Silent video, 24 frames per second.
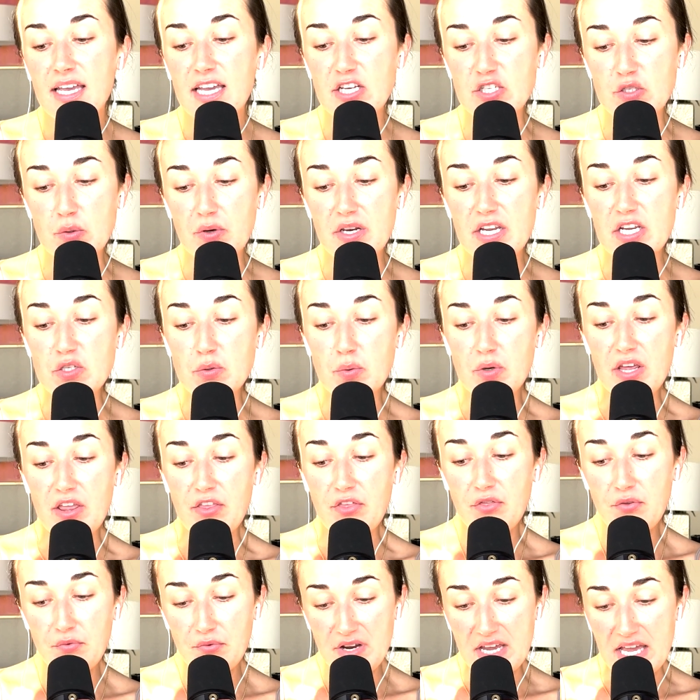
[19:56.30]

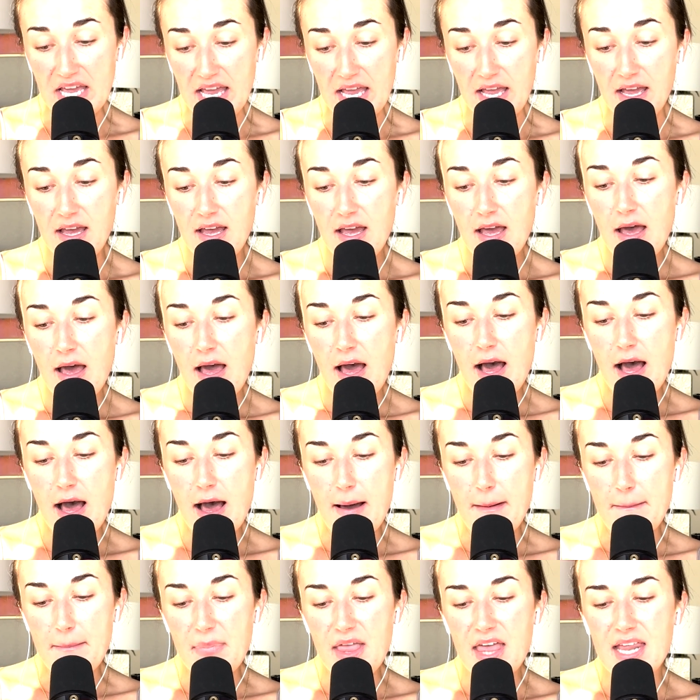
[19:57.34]
2023. And